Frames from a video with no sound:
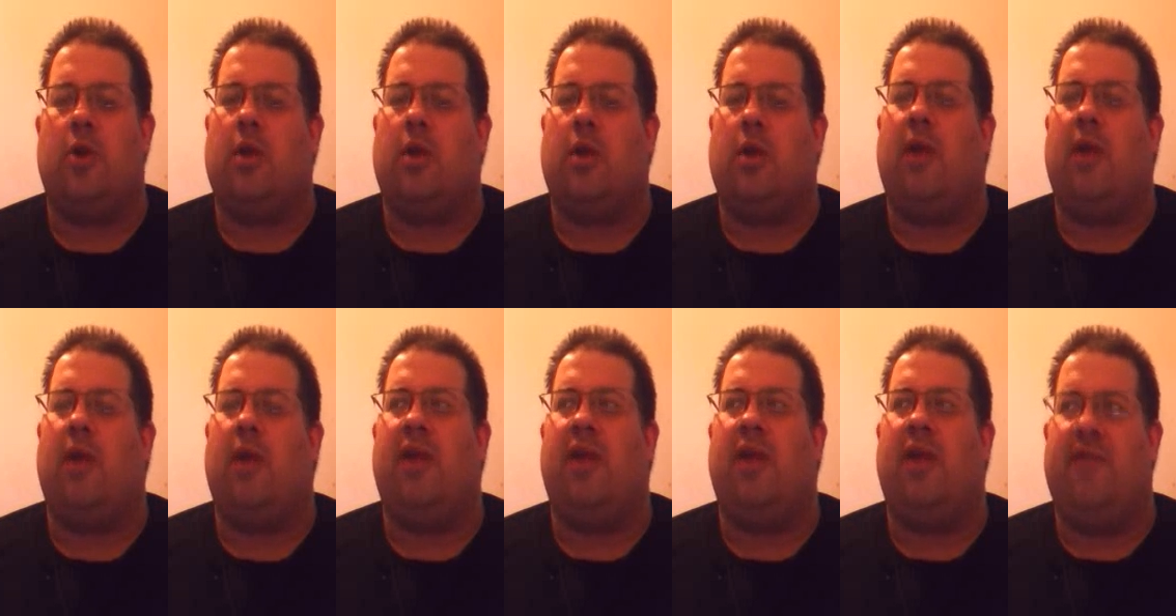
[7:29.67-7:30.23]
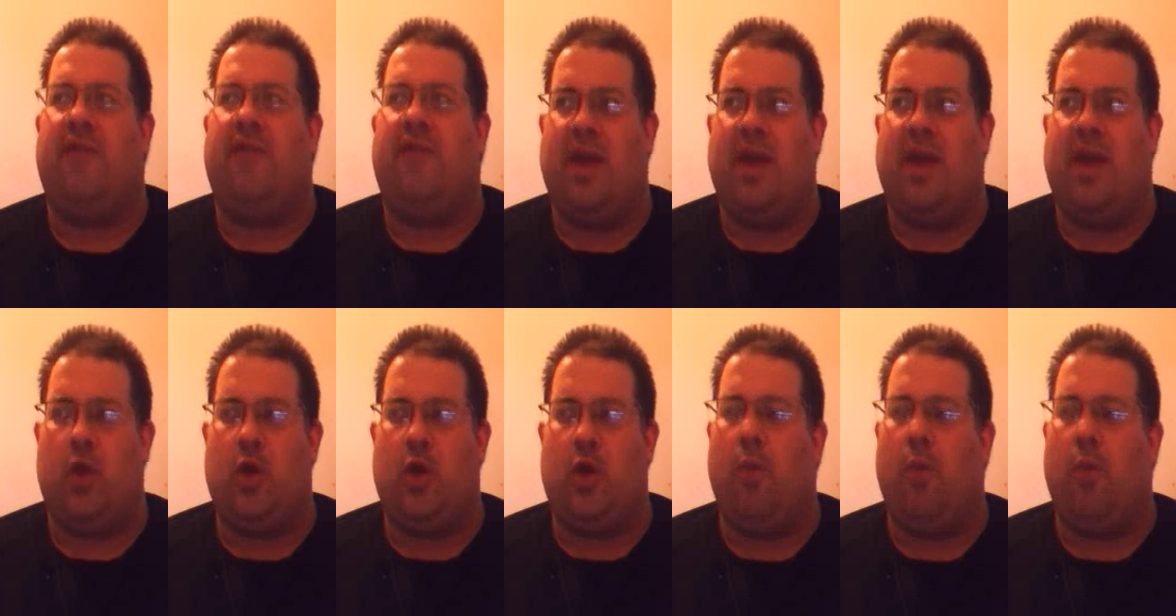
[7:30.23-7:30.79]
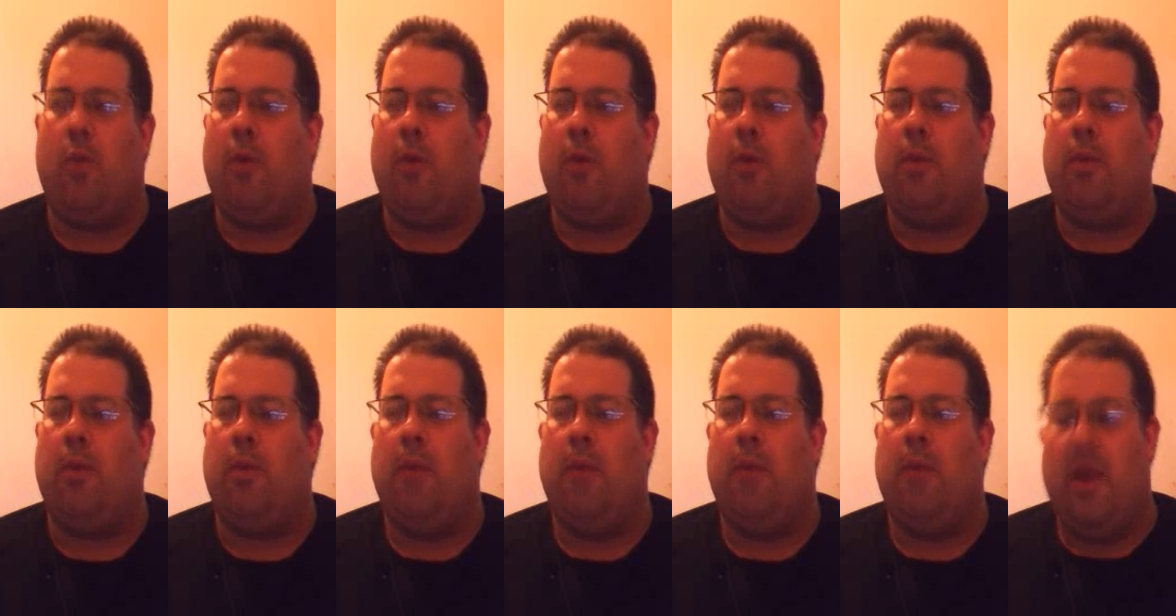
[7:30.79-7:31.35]
I think if that is your problem,
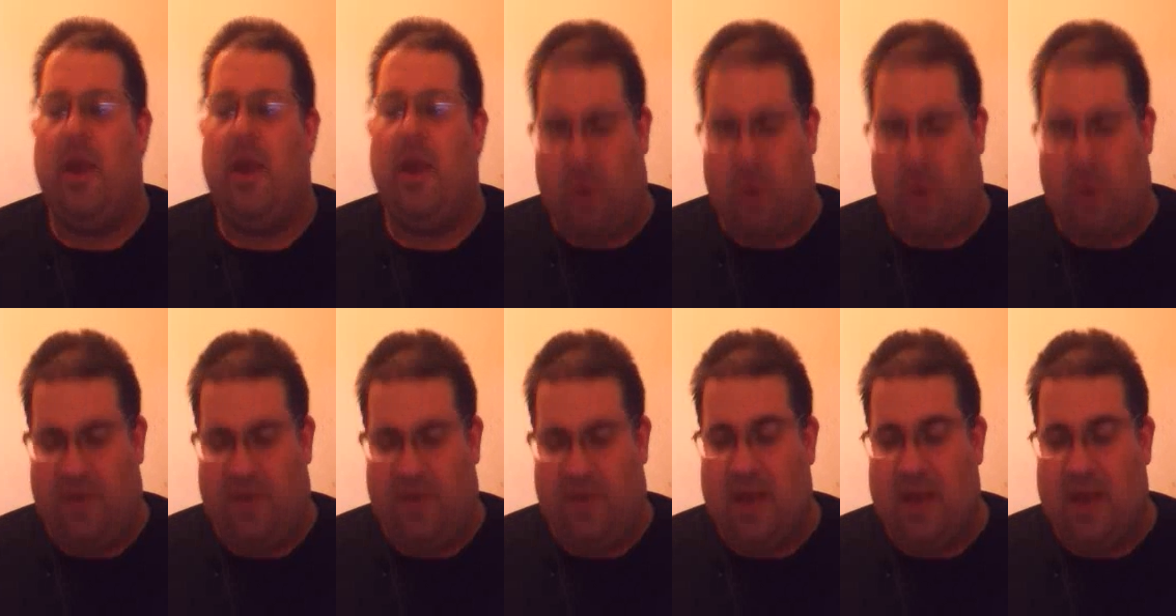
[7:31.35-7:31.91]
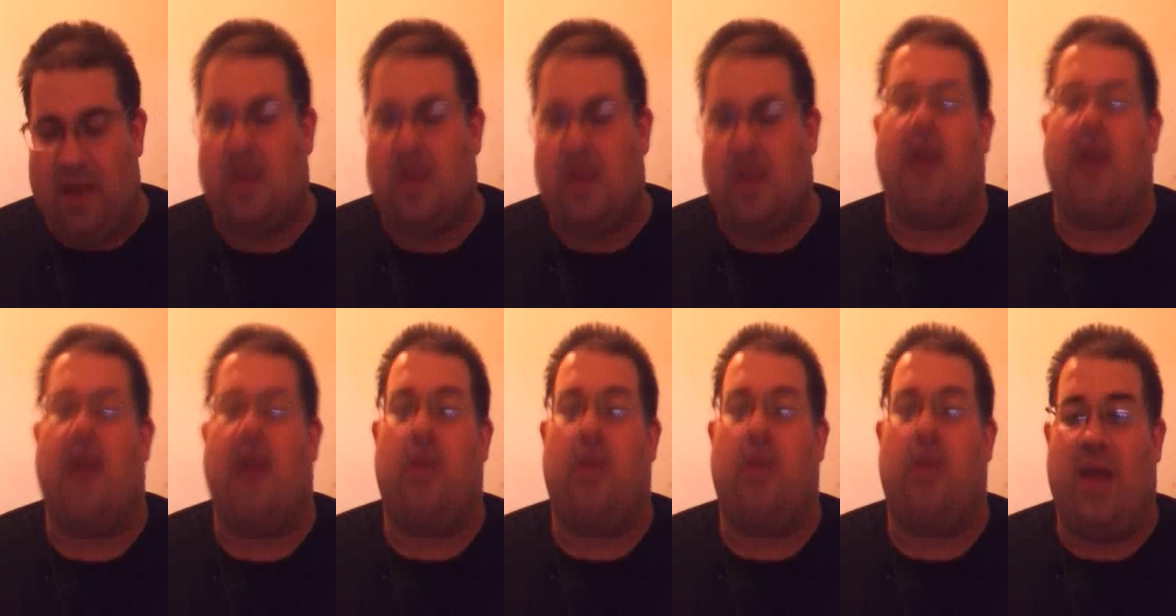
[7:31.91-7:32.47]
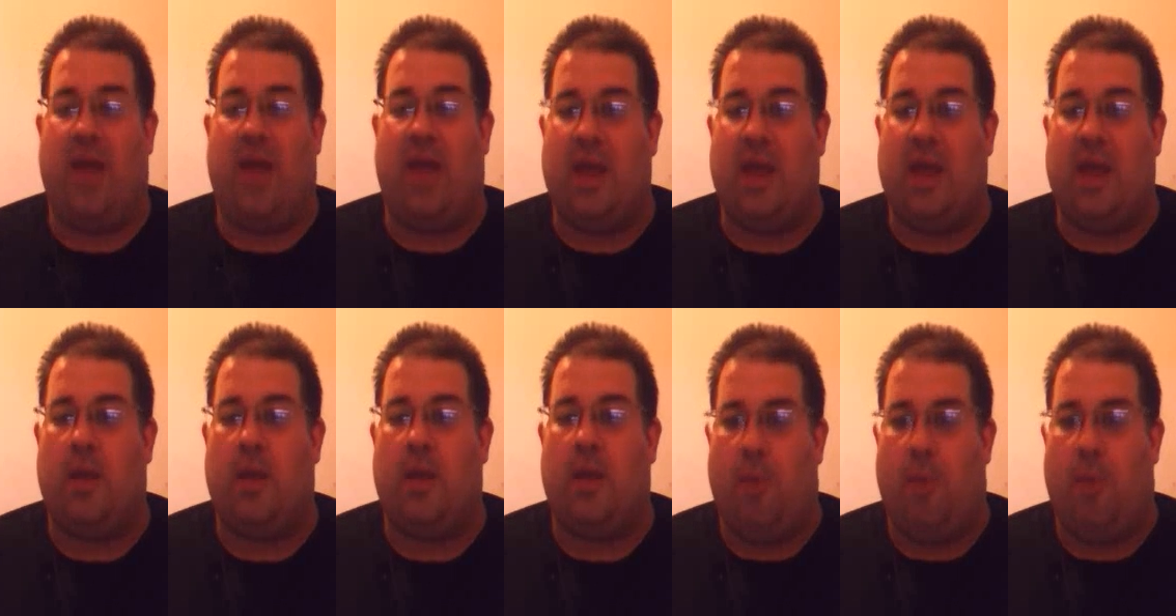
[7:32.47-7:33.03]
if that is the case, then that is a
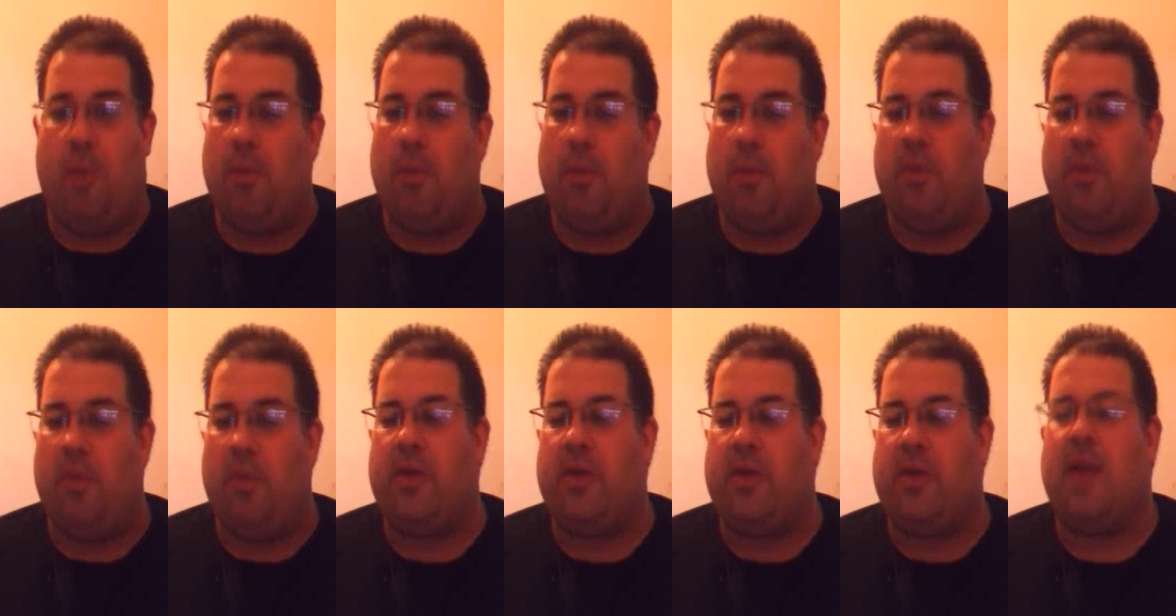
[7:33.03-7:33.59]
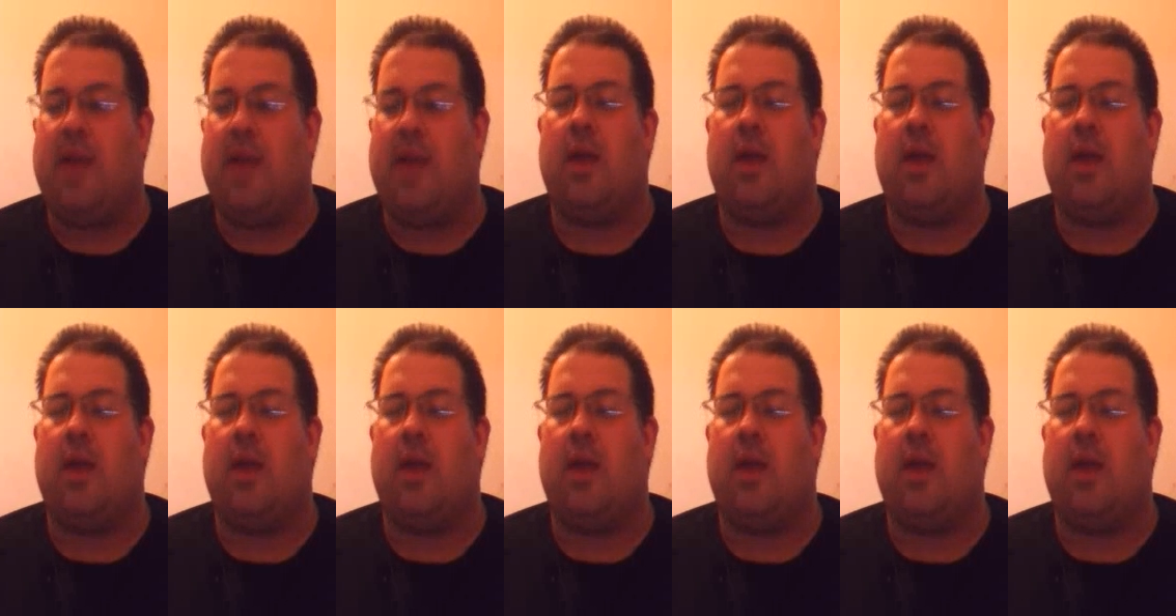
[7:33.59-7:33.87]
problem with the setting.